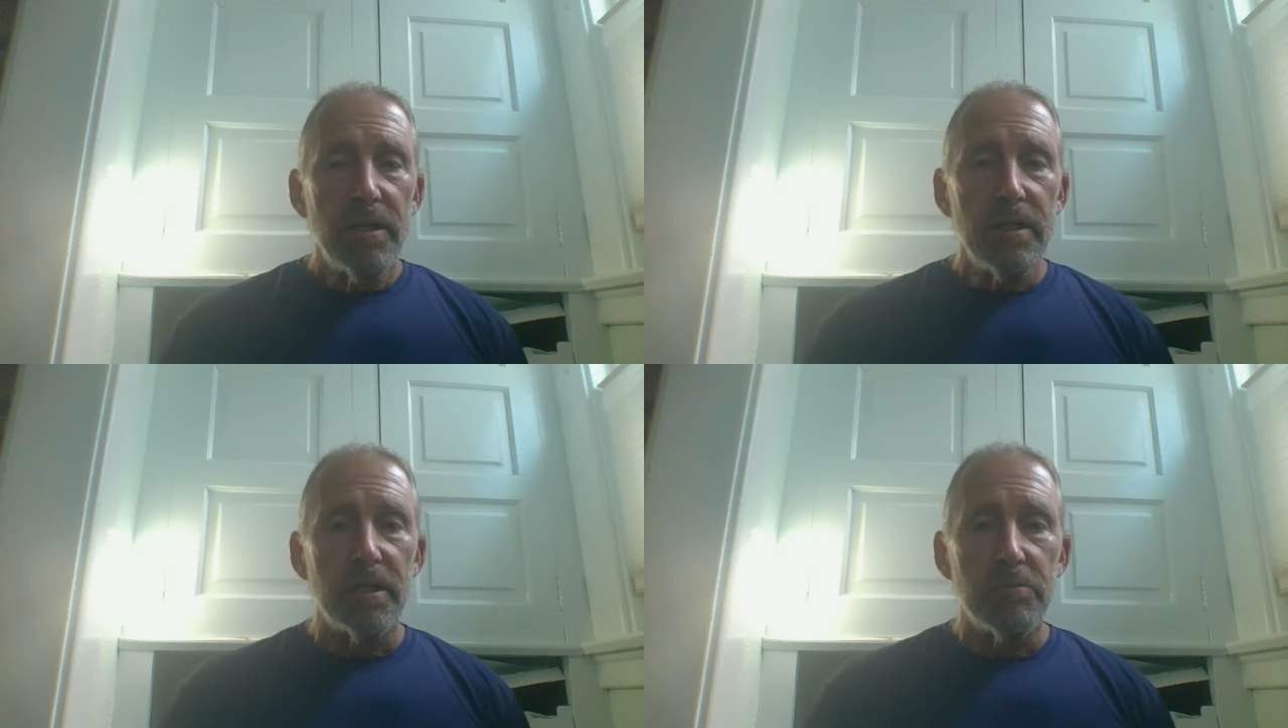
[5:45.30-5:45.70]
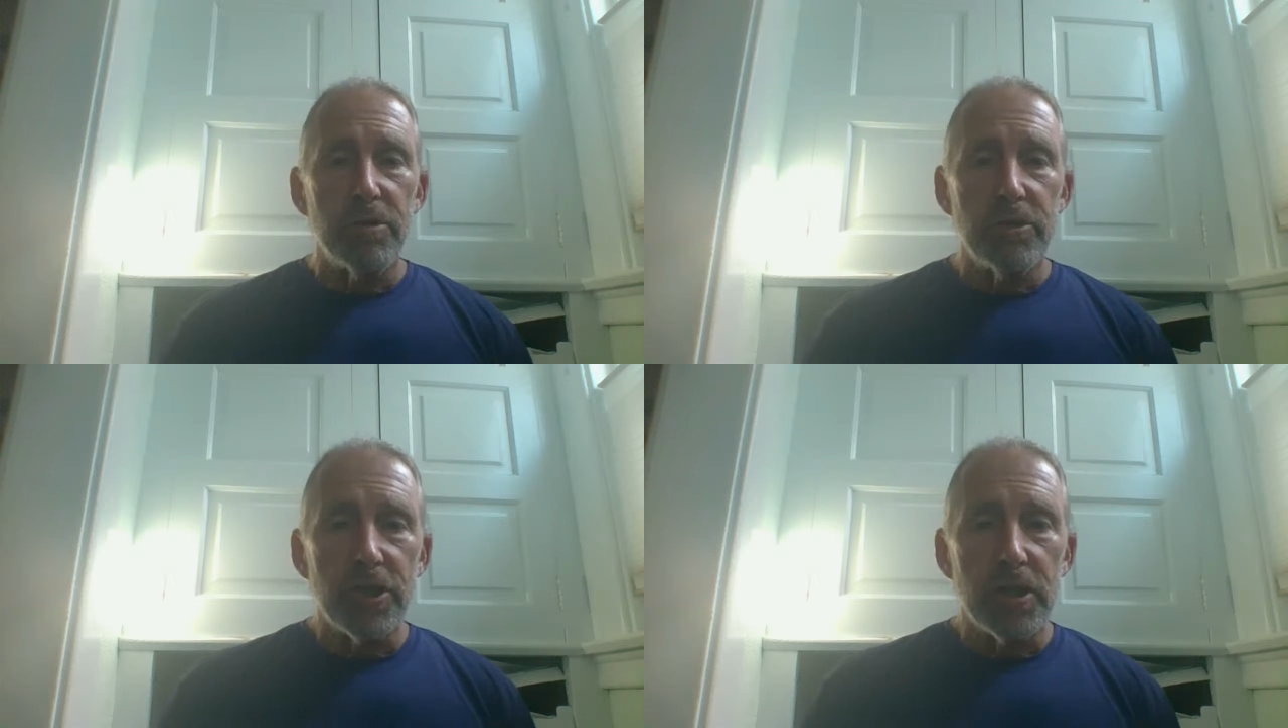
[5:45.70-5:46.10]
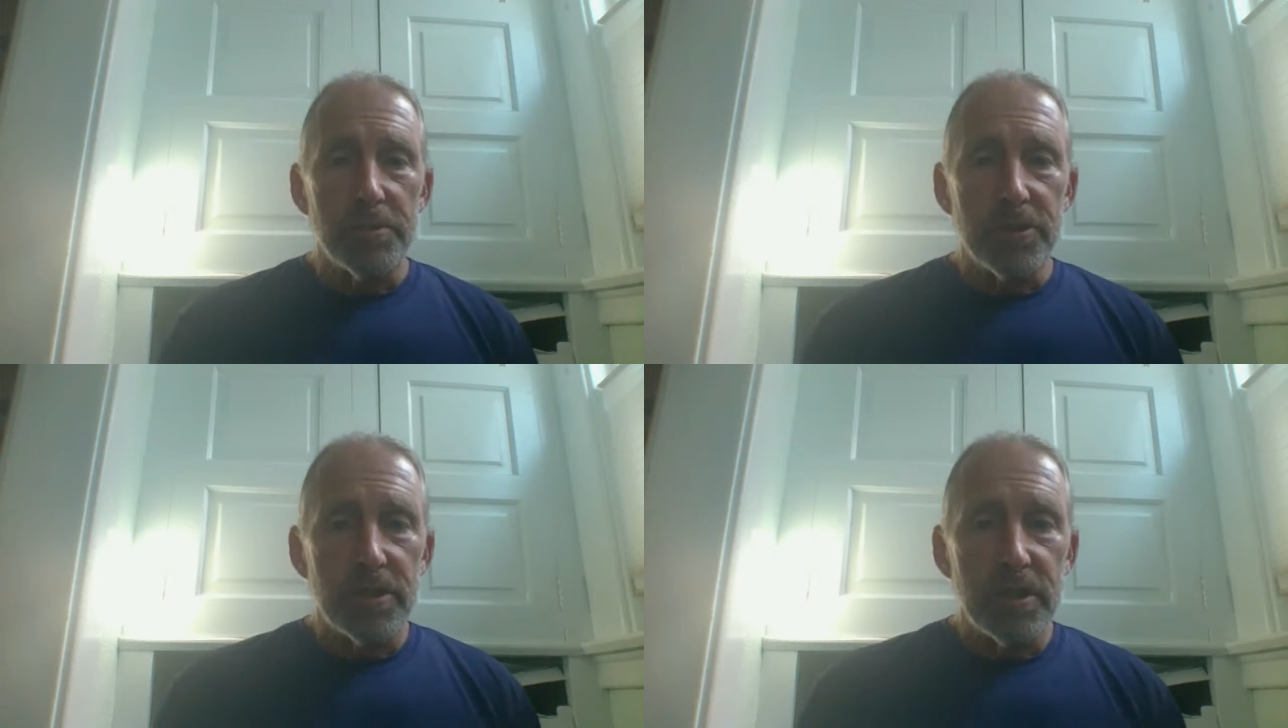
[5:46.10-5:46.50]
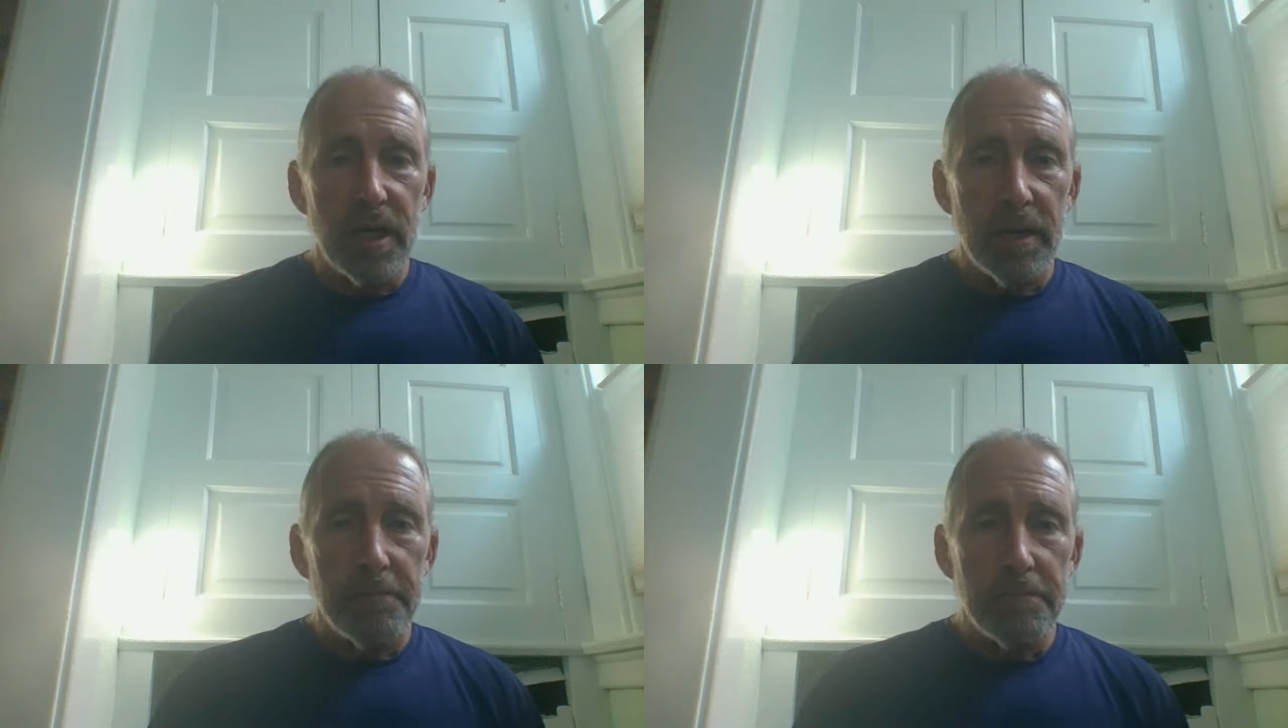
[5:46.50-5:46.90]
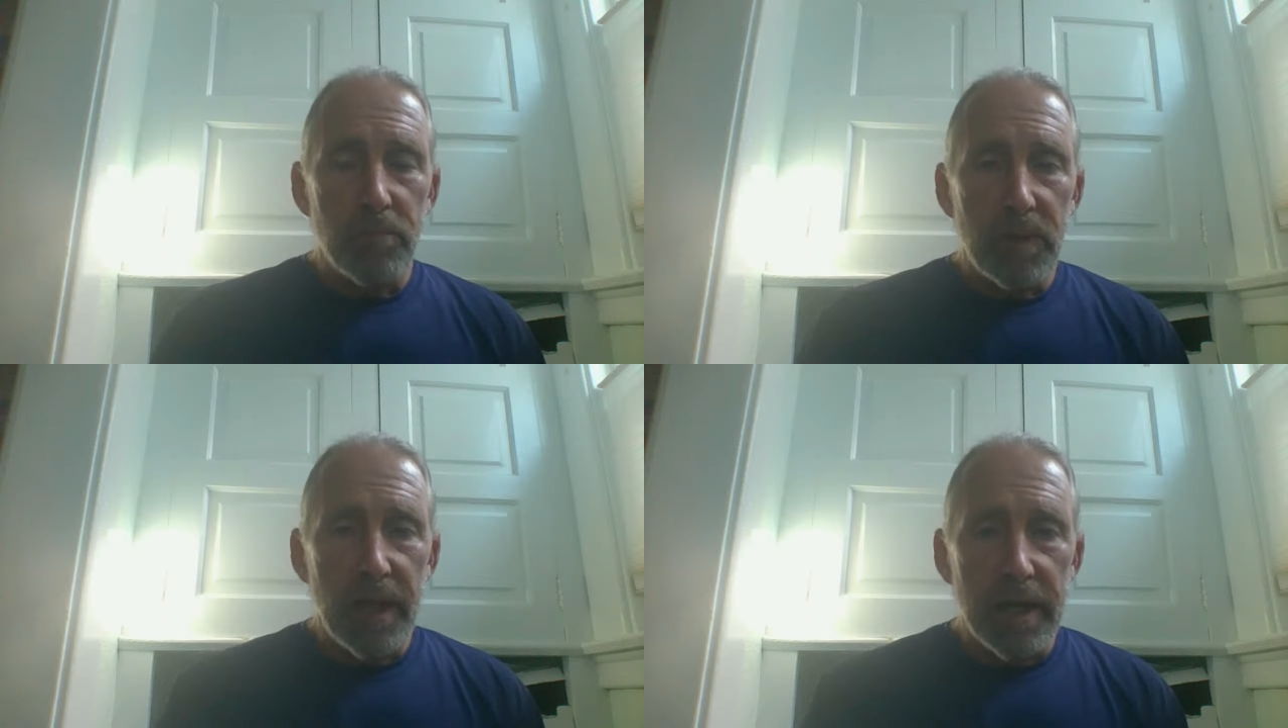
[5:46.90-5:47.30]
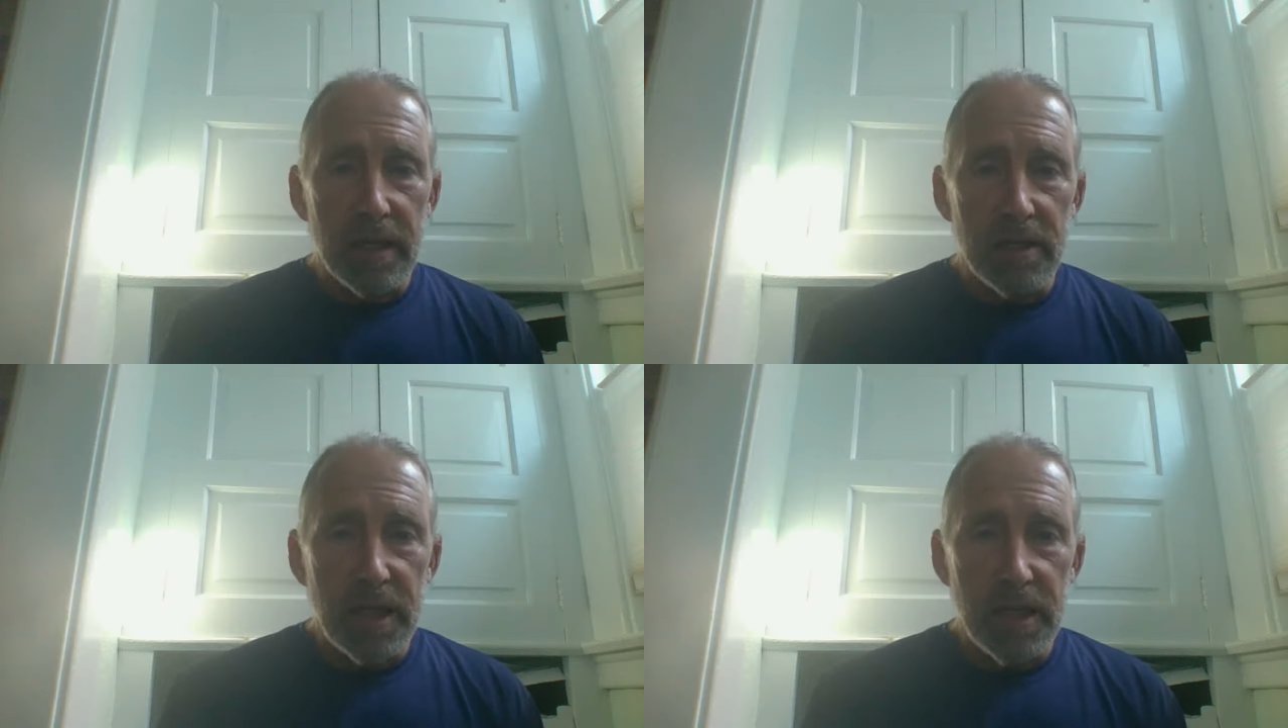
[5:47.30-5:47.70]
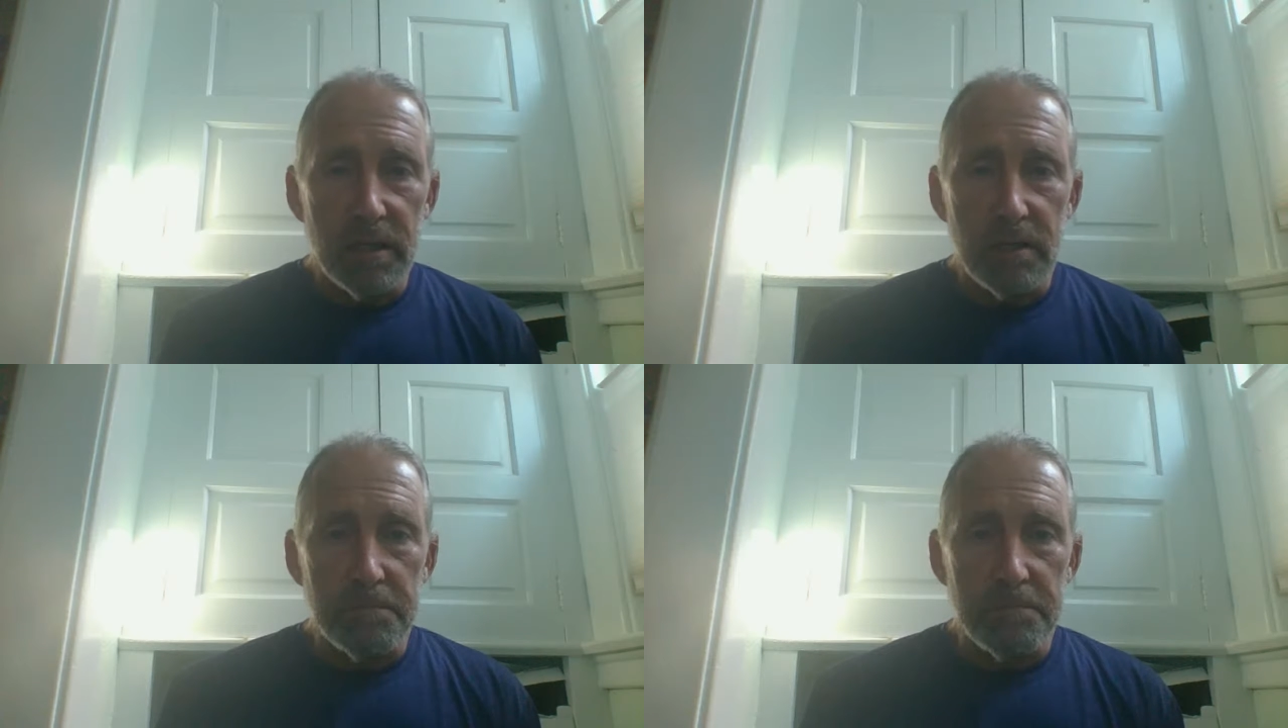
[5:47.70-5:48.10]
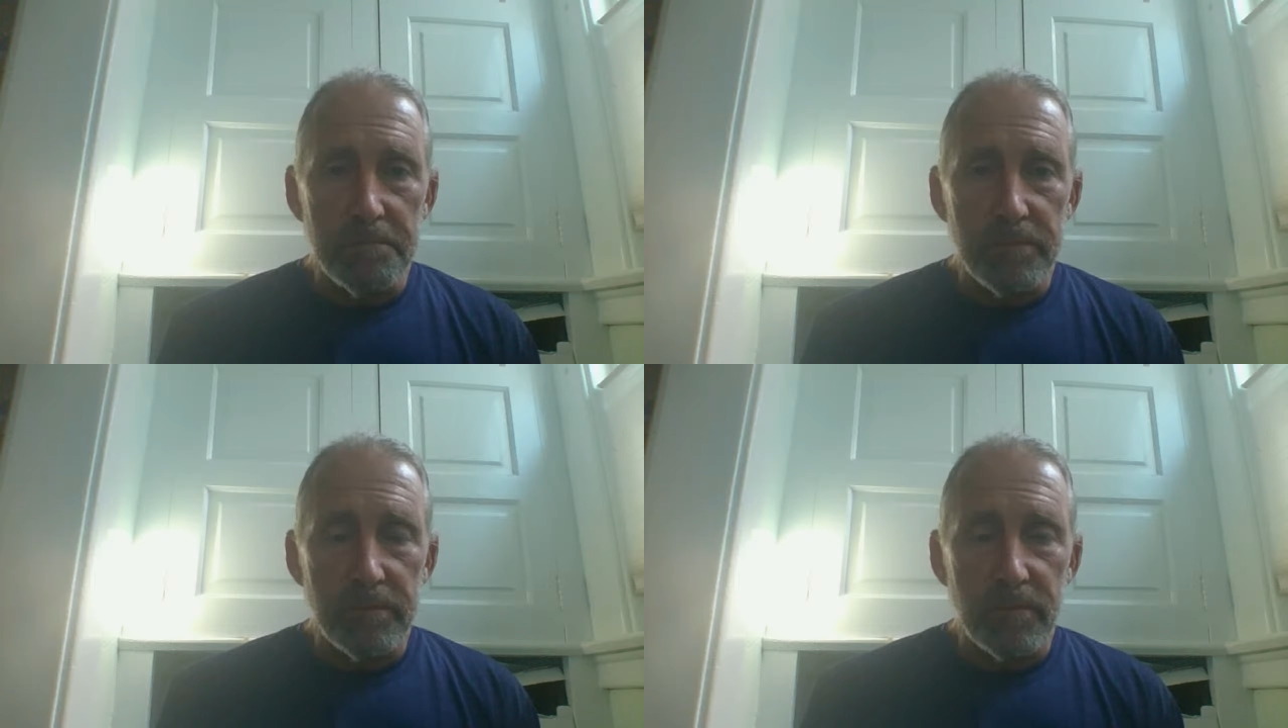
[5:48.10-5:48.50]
10 push-ups and 10